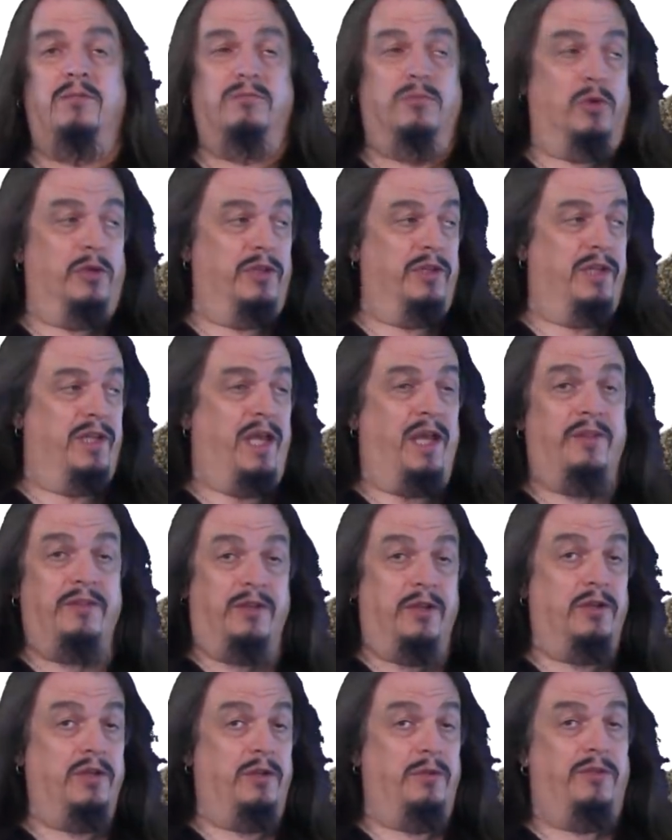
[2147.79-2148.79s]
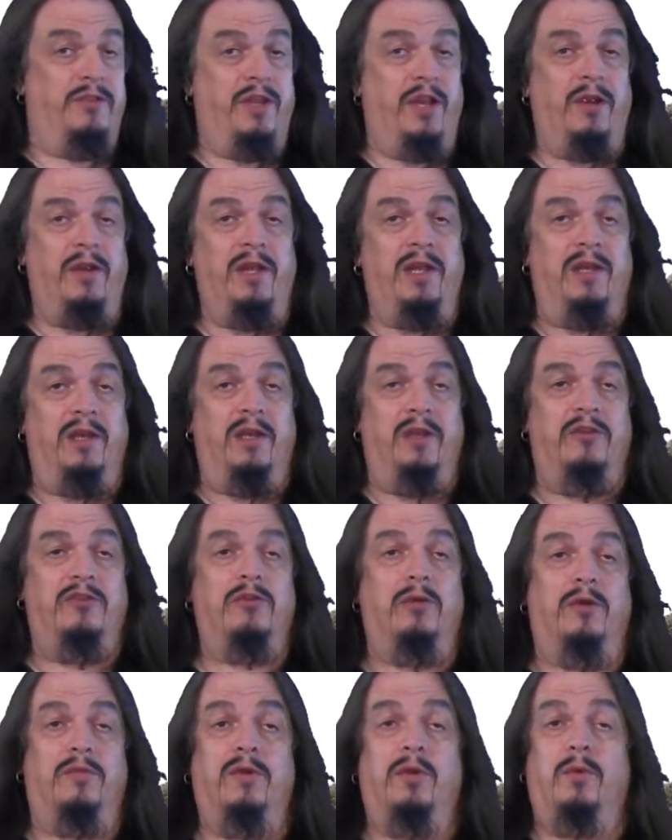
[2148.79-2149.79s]
More than that, they're eutherian,
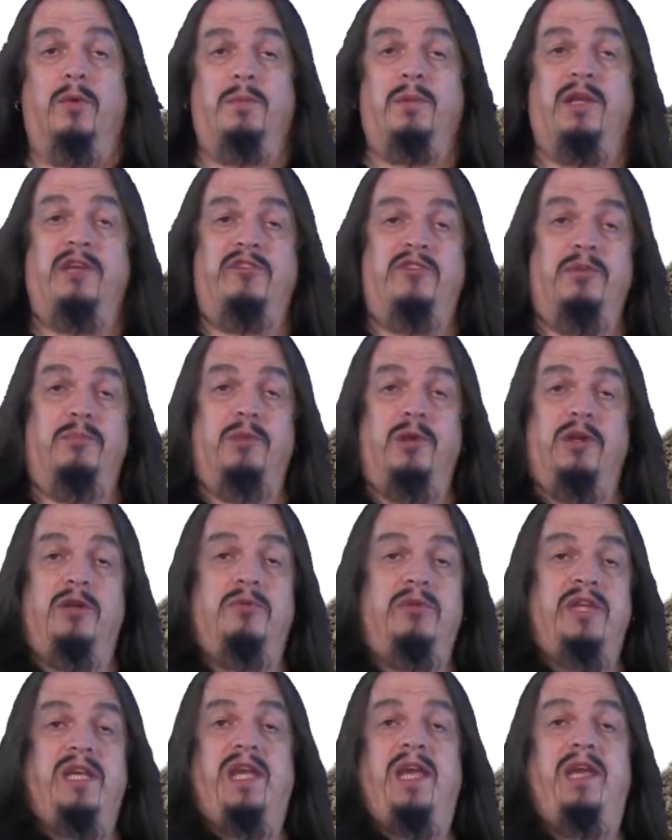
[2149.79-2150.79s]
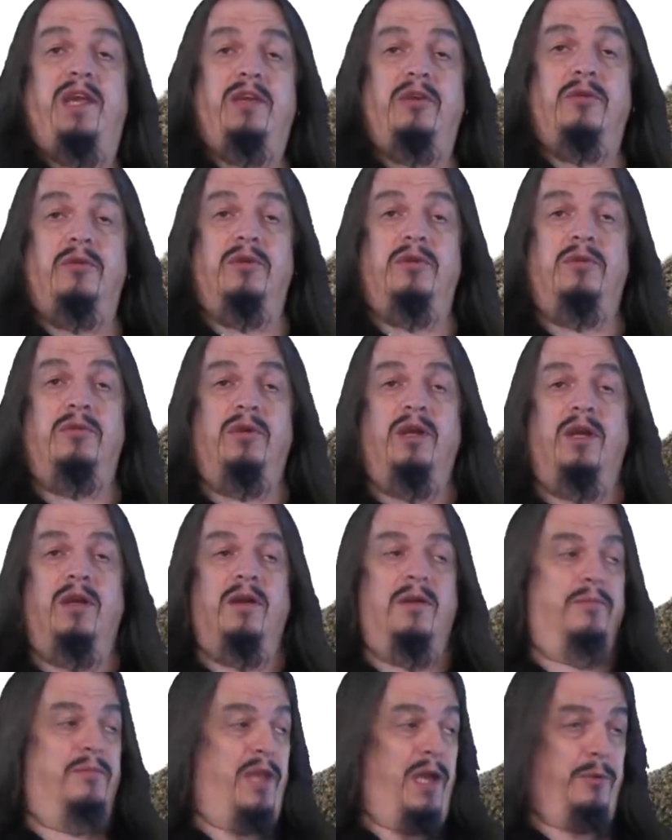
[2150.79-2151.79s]
so if we replace the bird with a kangaroo,
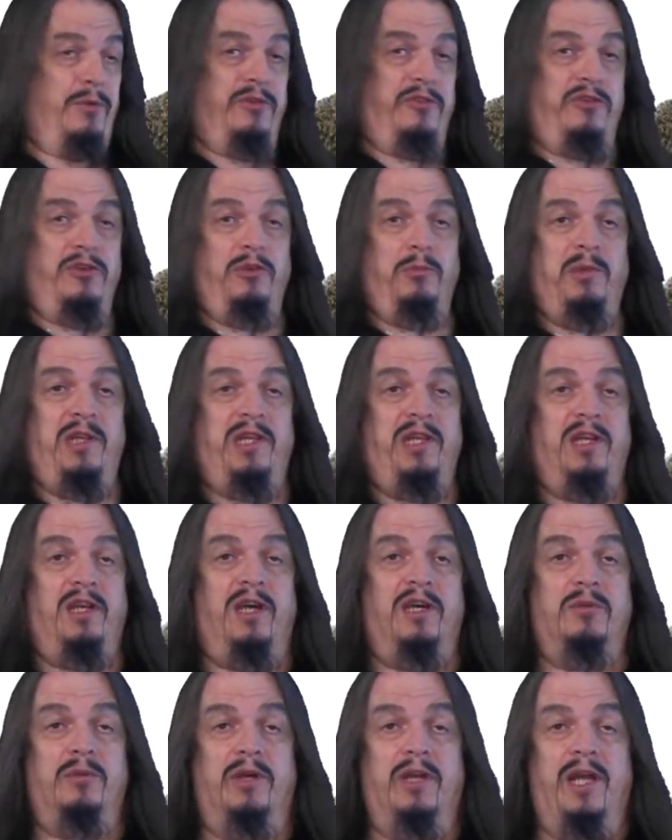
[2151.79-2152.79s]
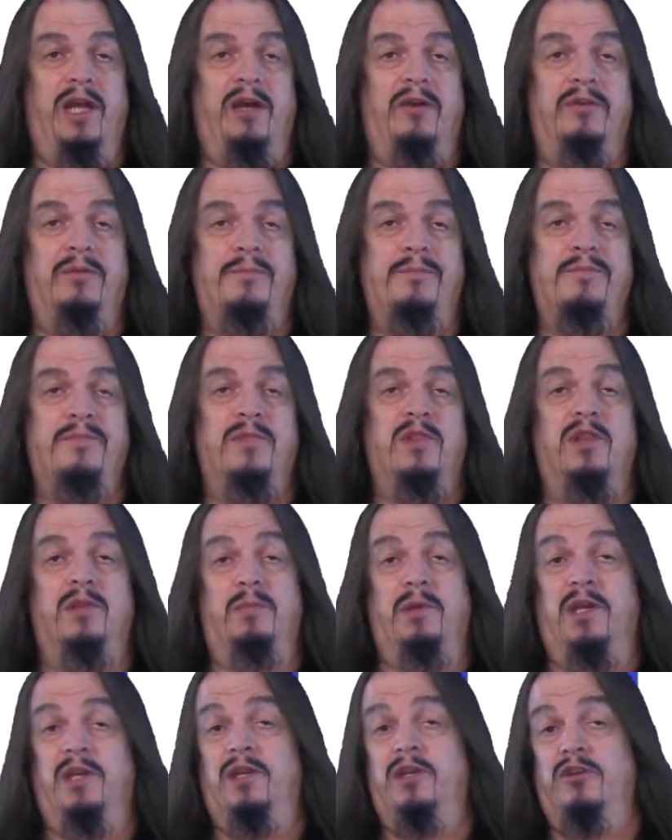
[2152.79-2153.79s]
that would still be the odd one out.
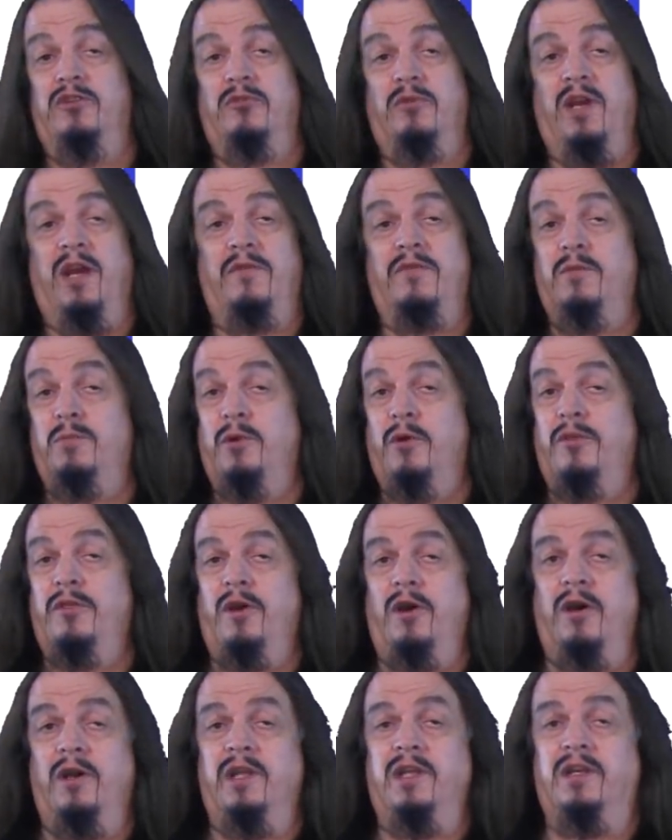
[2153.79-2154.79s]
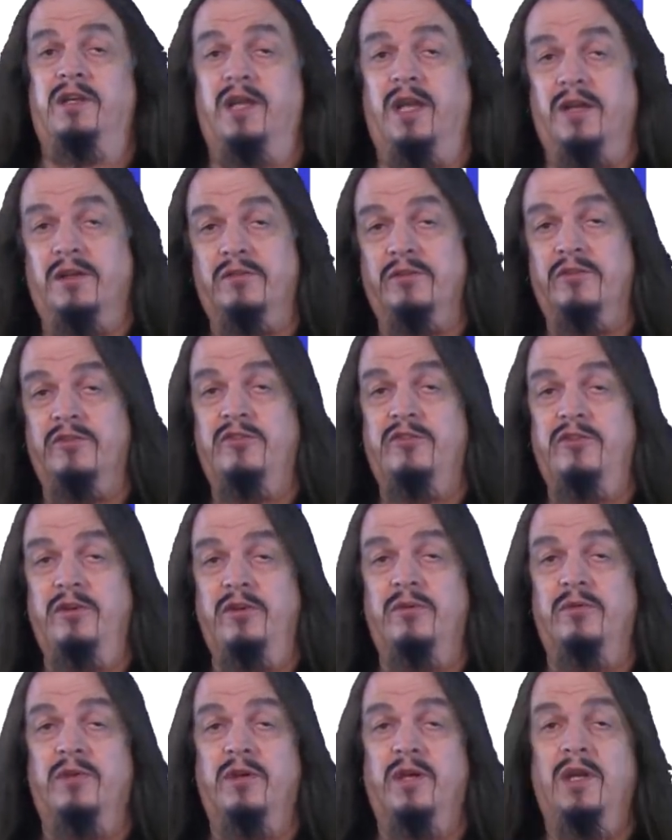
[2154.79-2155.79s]
The pig and the giraffe are both artiodactyls
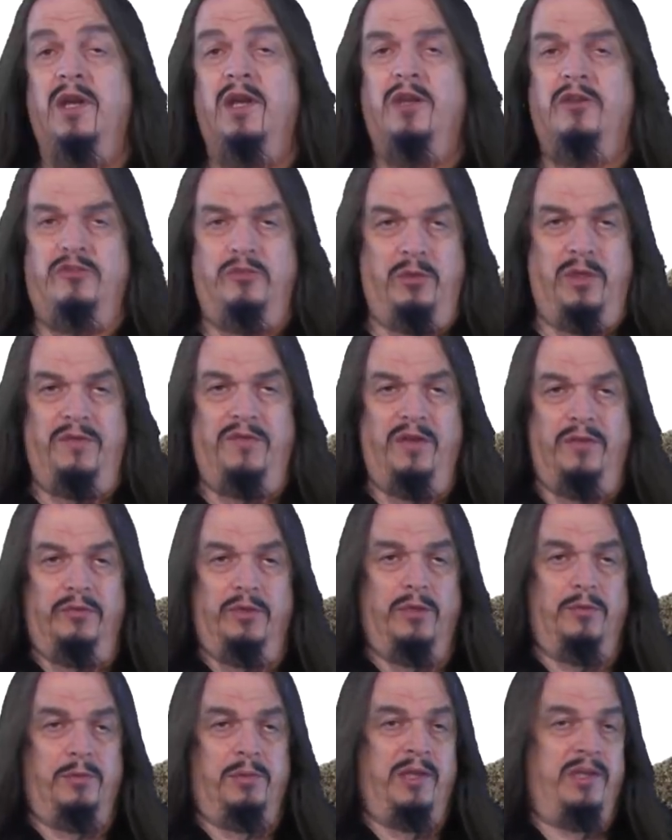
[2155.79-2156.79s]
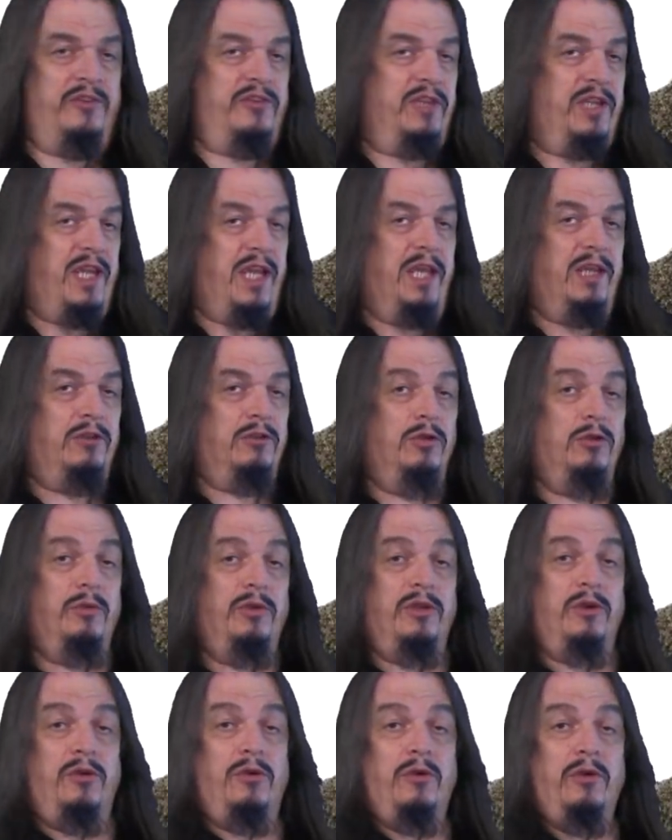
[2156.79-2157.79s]
too, so even if we replace the kangaroo
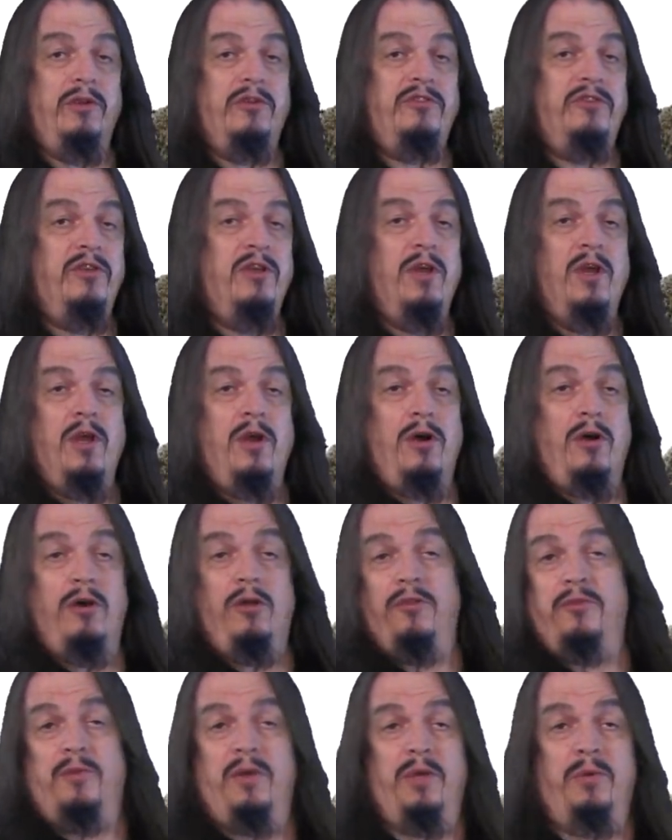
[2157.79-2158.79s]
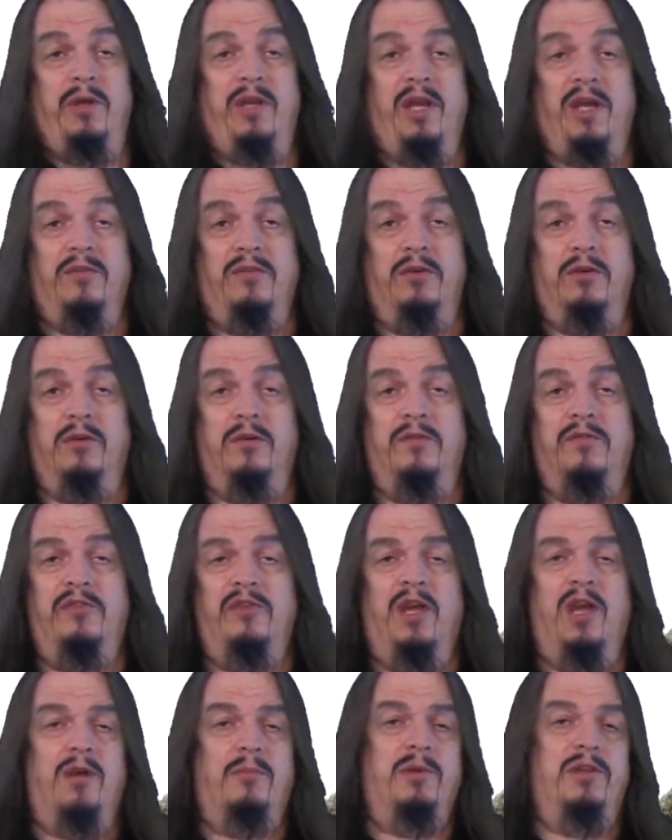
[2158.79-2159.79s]
with a horse, all three would have
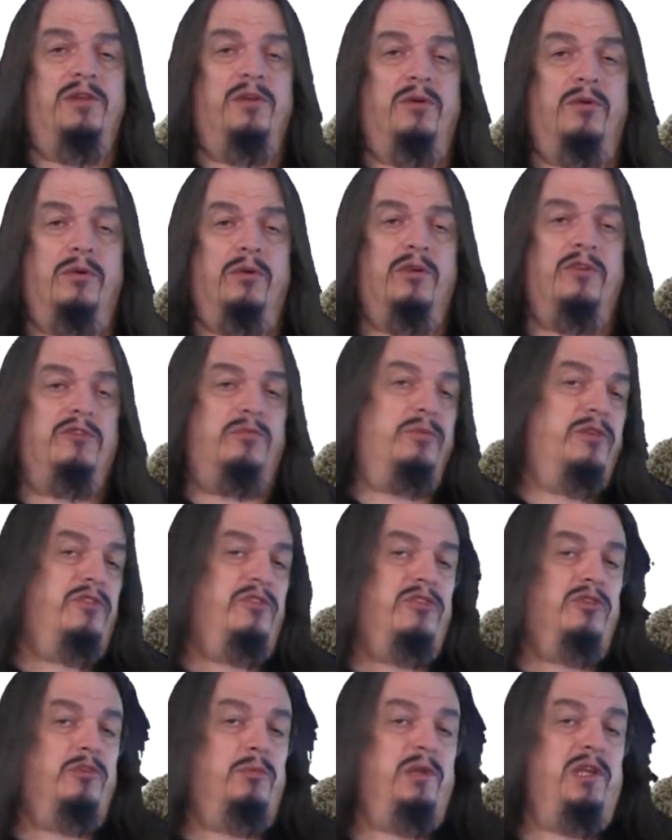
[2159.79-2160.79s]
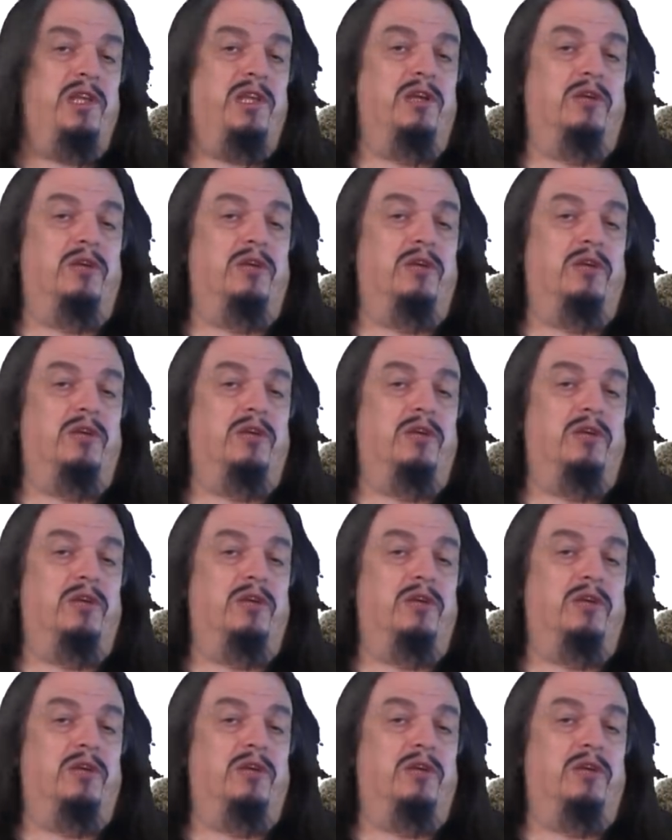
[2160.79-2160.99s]
hooves, but the horse would still be